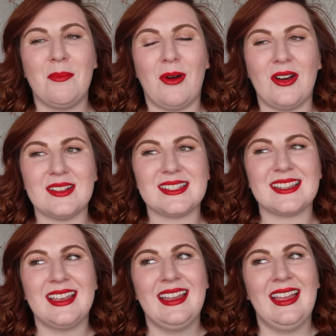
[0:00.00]
but
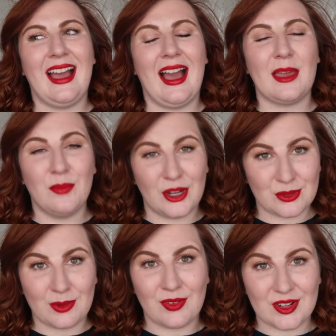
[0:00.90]
I
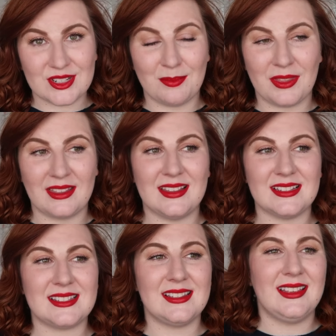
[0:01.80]
much prefer something
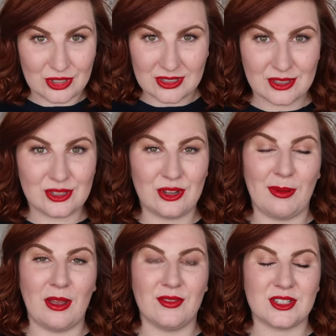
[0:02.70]
that's just
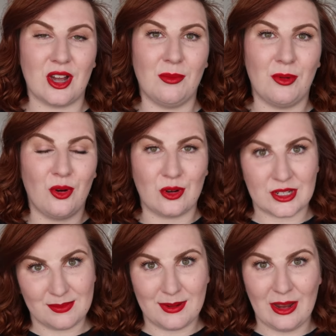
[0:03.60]
scoop out of the tub or
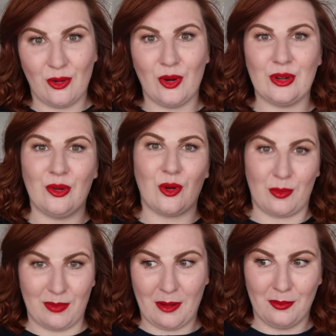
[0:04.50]
spray on
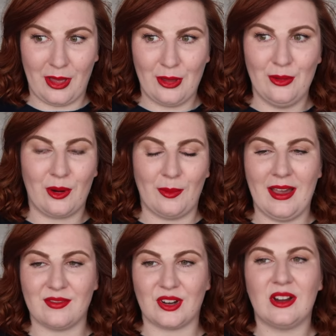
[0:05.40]
or pump out or
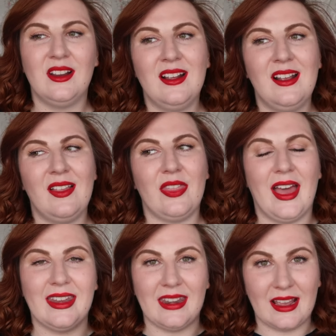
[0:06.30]
whatever
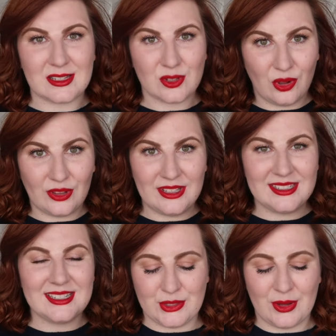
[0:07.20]
than a
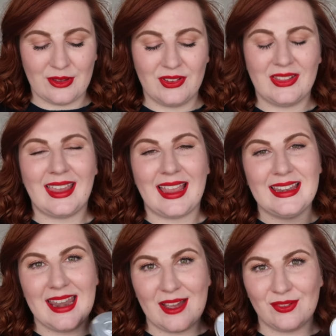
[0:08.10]
solid. So I feel like I
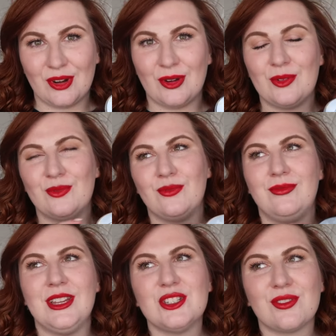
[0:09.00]
never
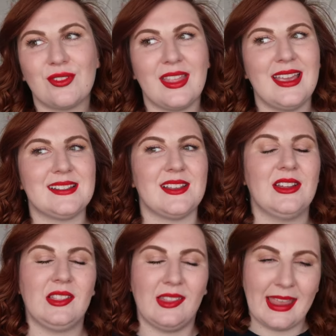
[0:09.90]
reach for this
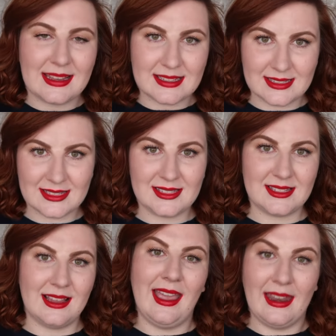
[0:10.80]
unless
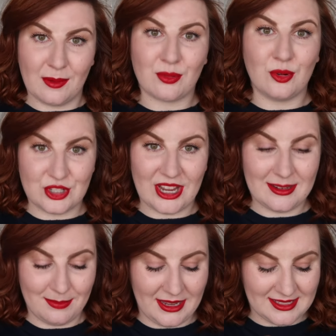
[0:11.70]
it's in a
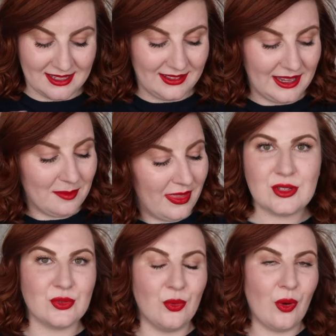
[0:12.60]
project basically.
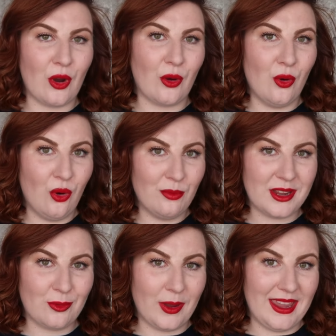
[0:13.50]
So our
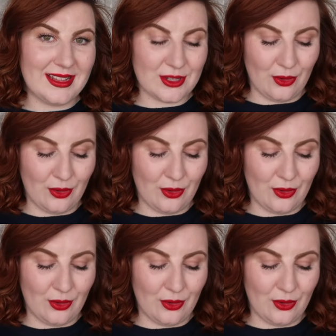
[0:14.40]
opening weight